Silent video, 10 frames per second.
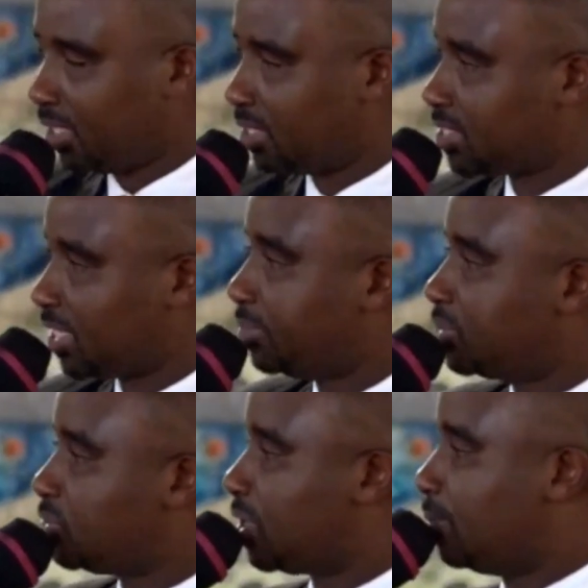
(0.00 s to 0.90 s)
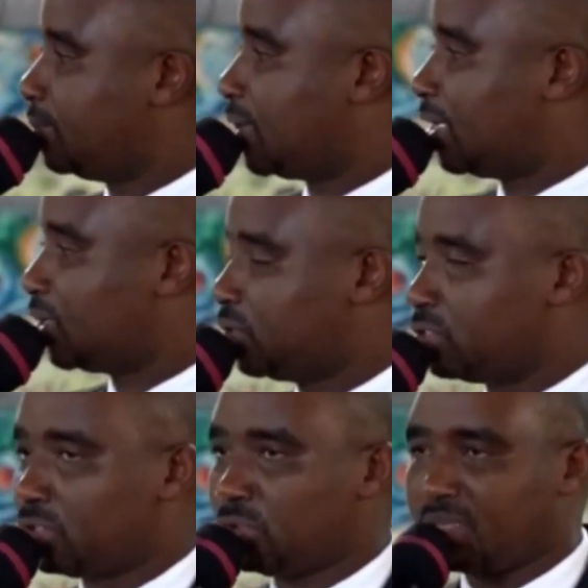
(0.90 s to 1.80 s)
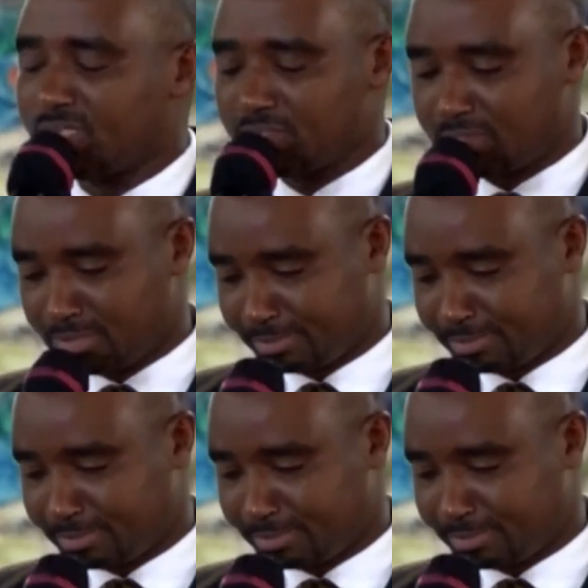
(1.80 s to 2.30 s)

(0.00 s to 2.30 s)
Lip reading: time to come and condole with us.